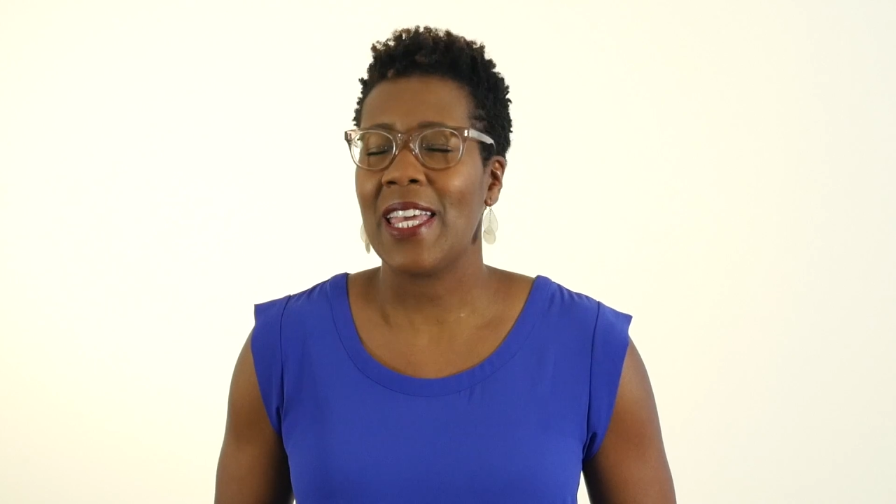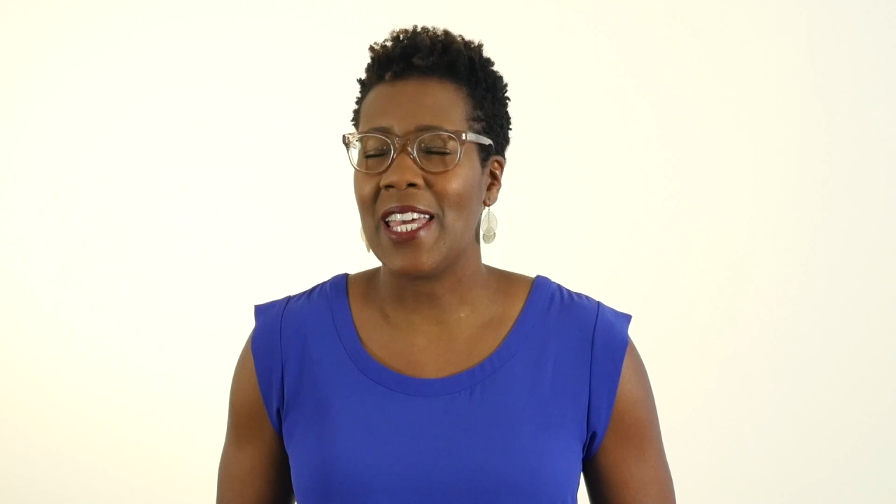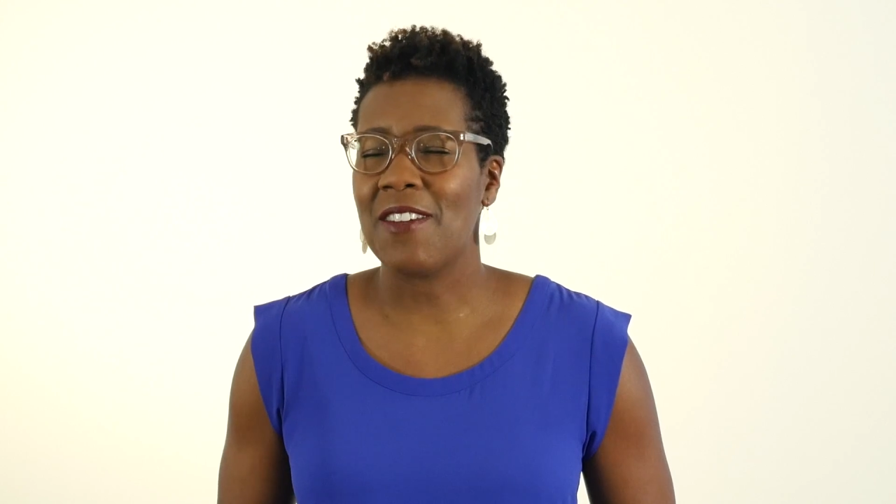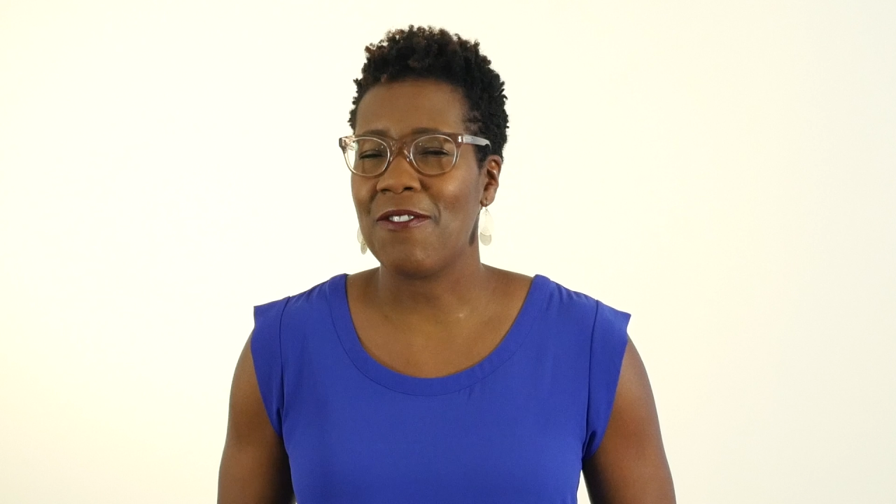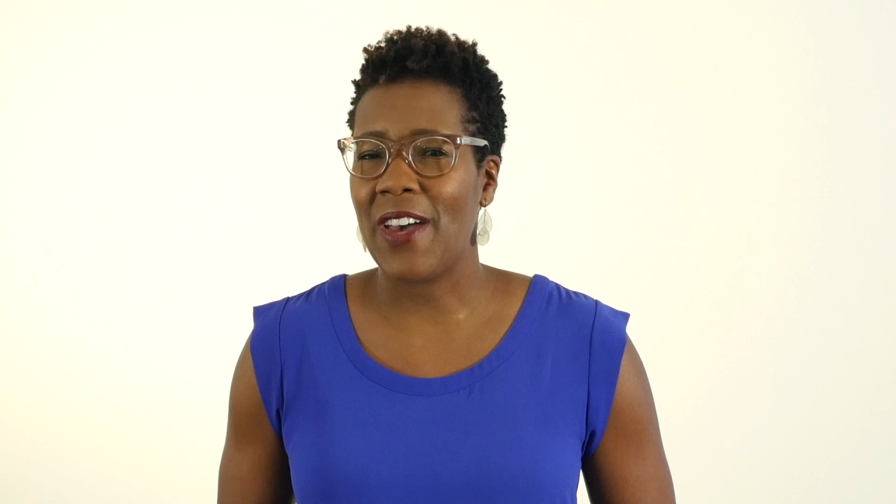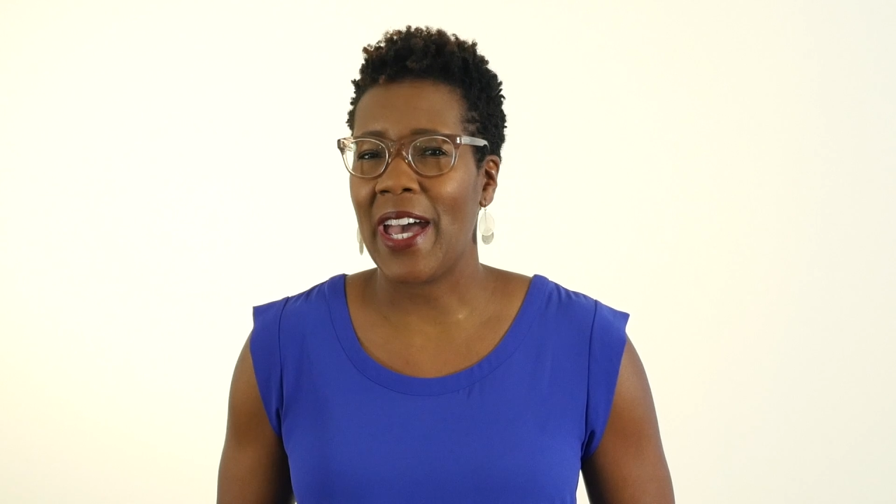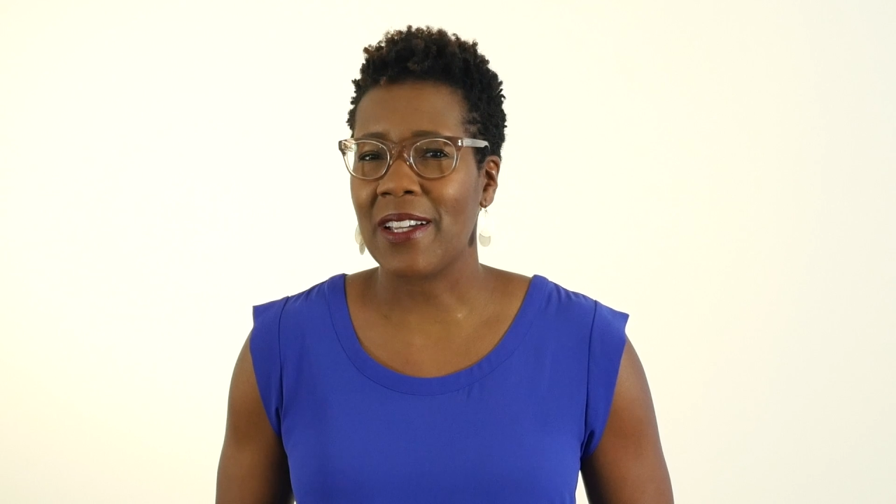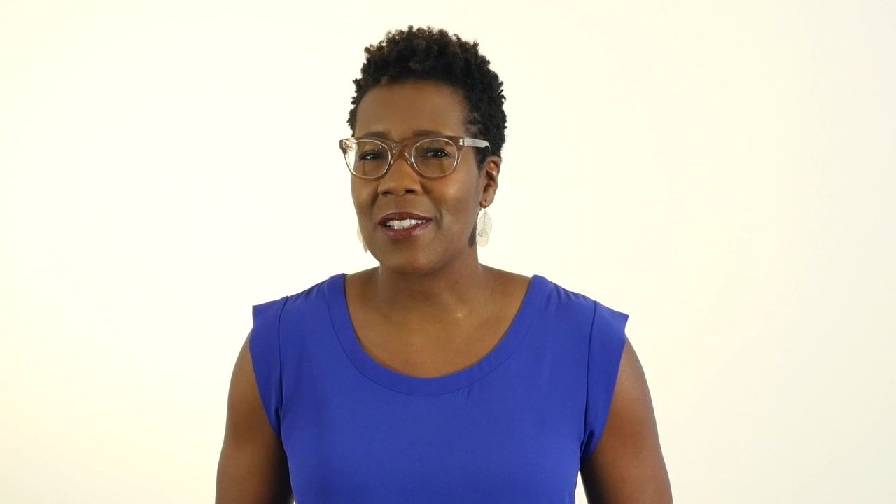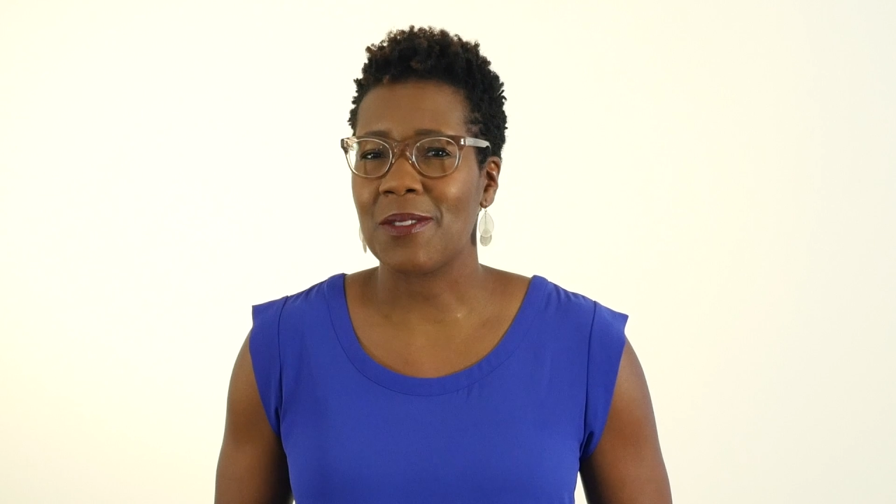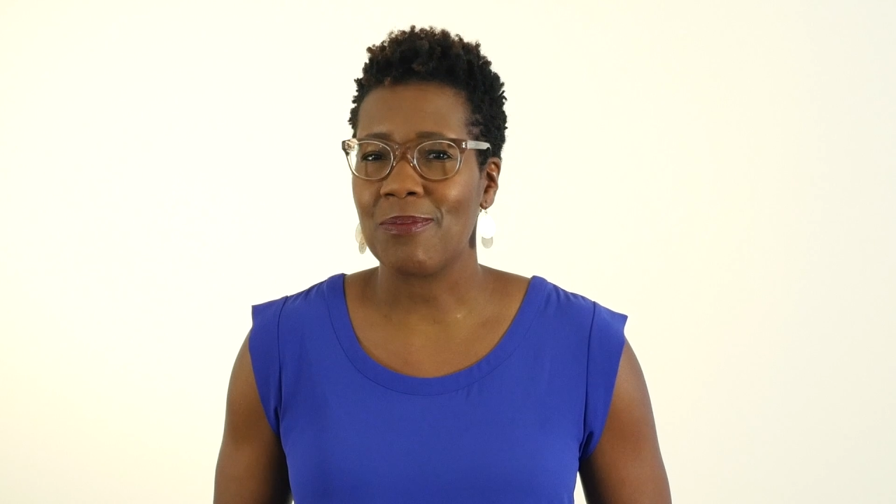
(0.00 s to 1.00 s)
In
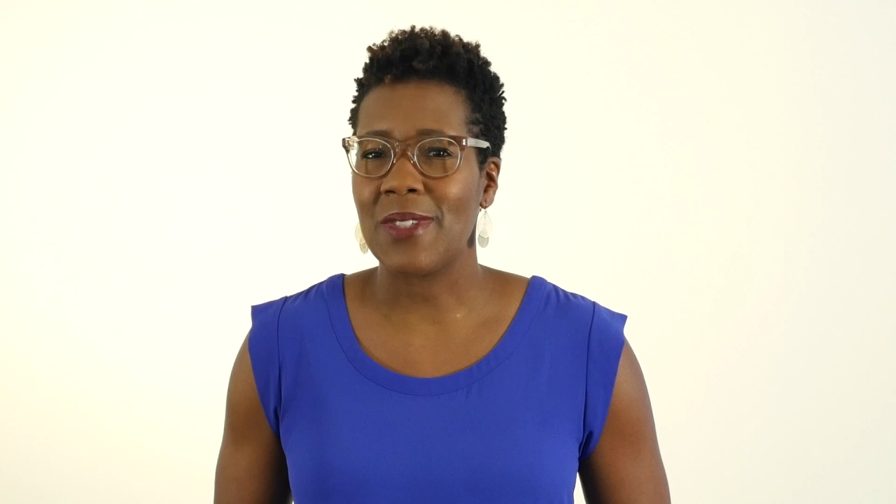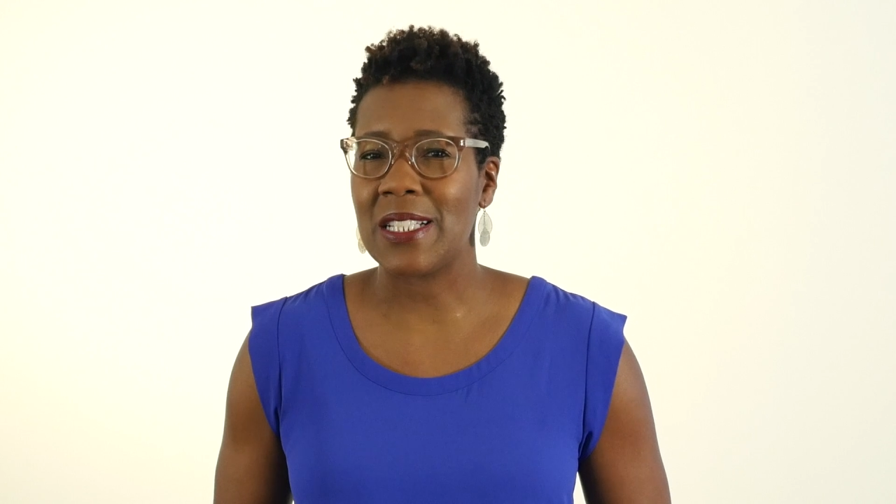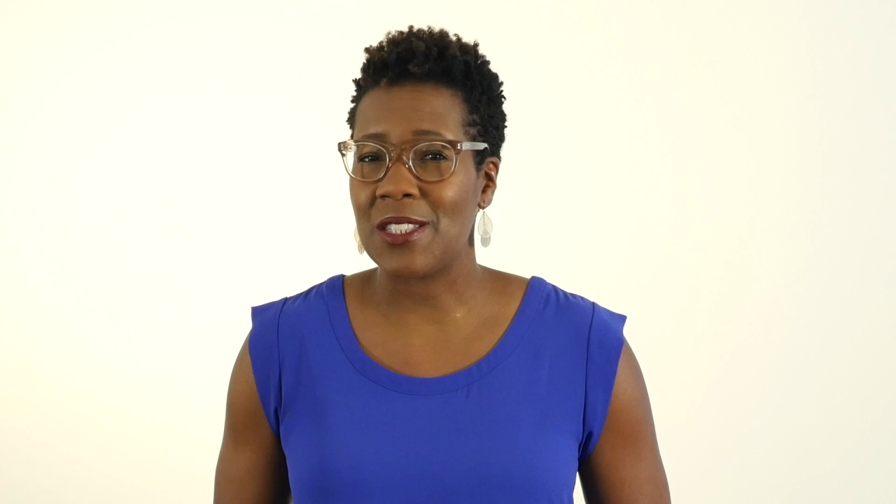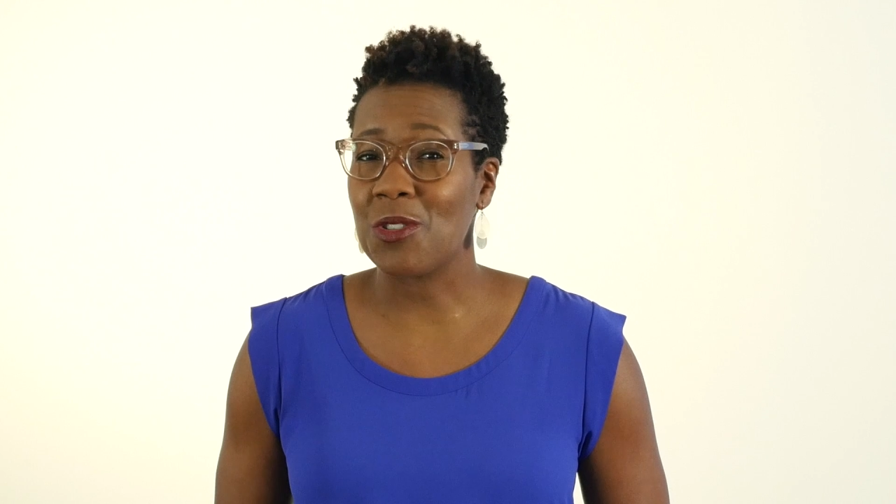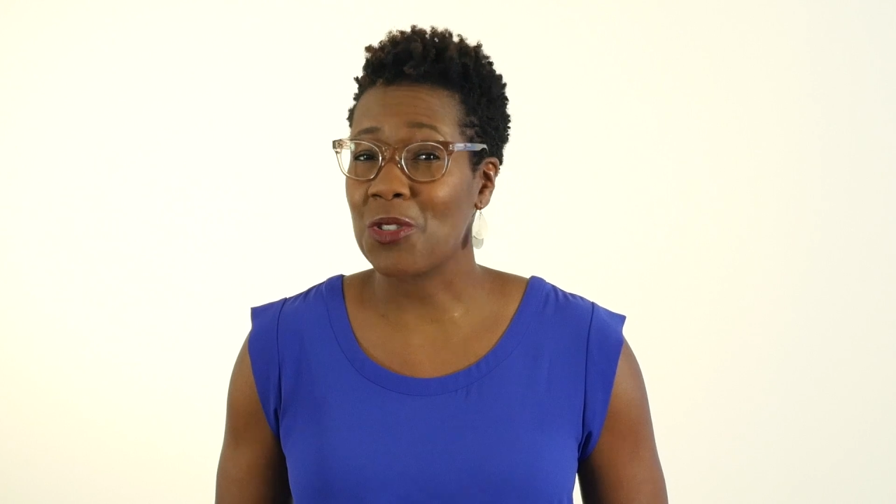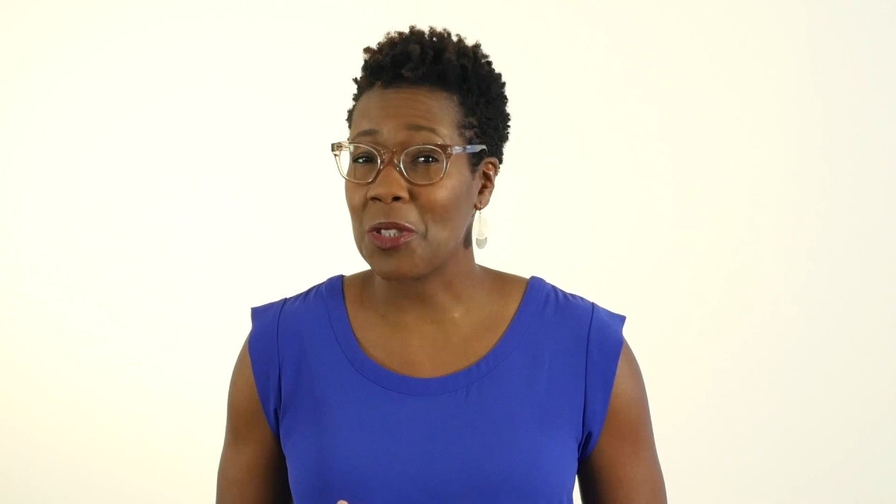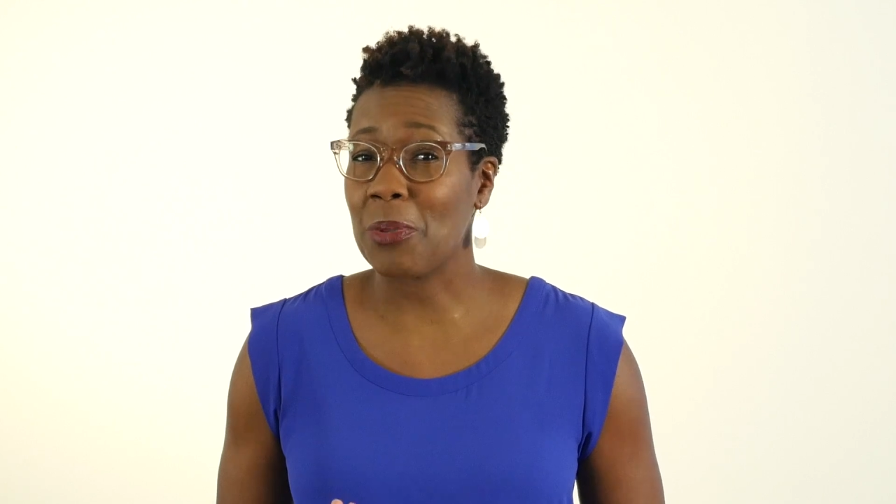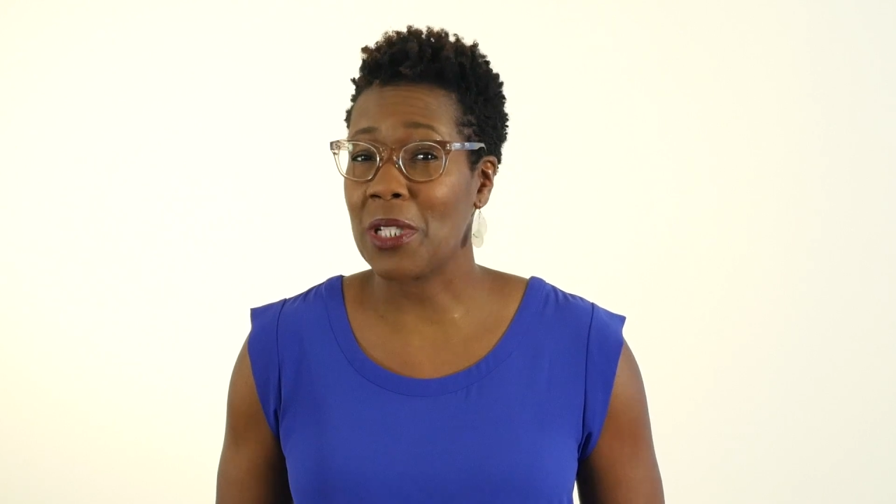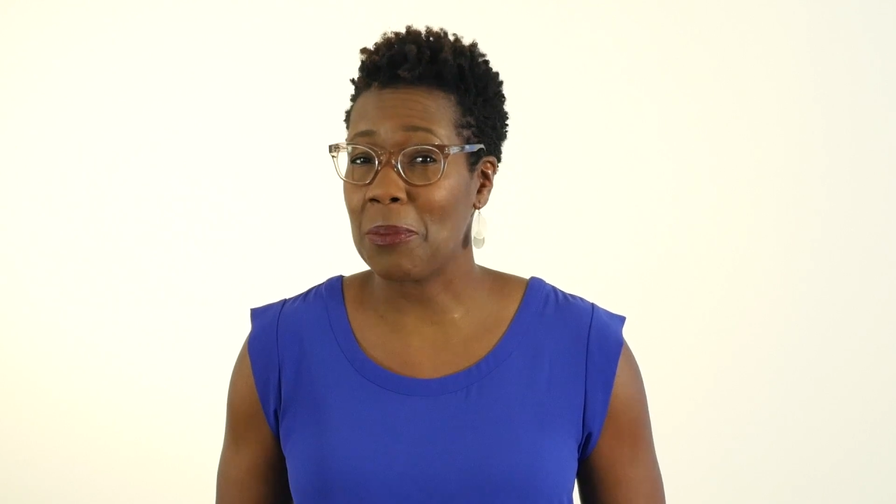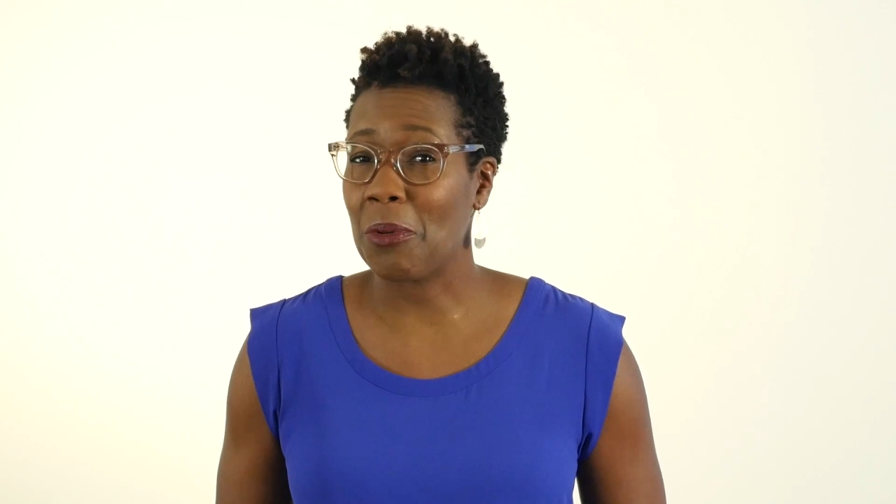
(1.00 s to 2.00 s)
fact, it's usually
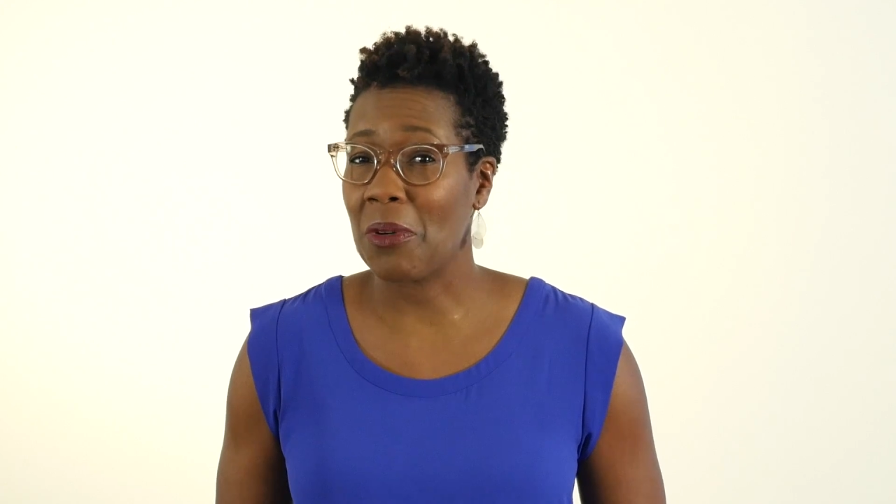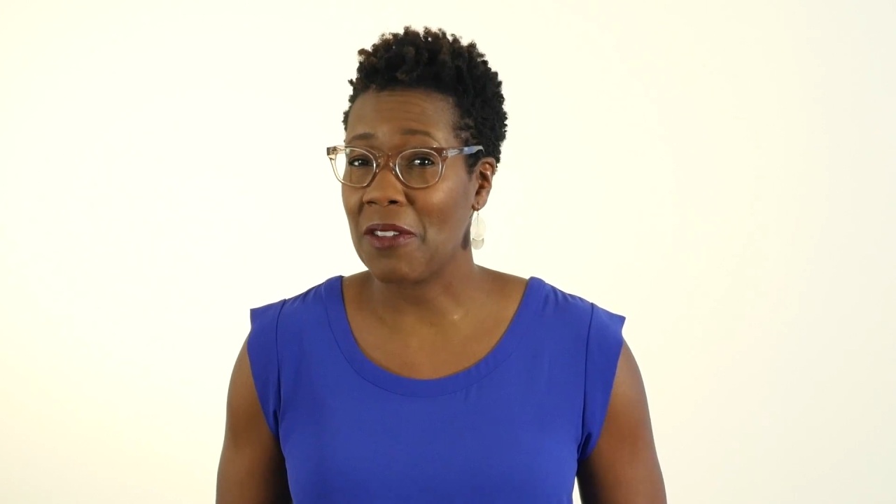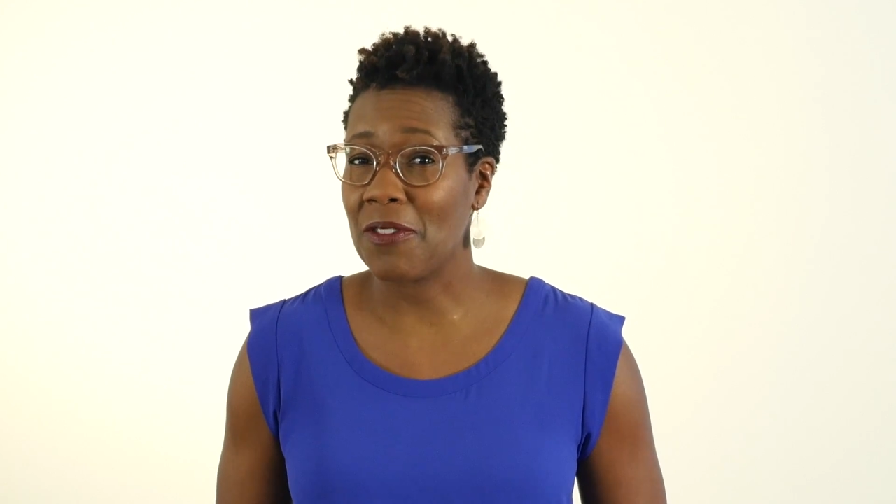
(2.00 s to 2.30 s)
pretty boring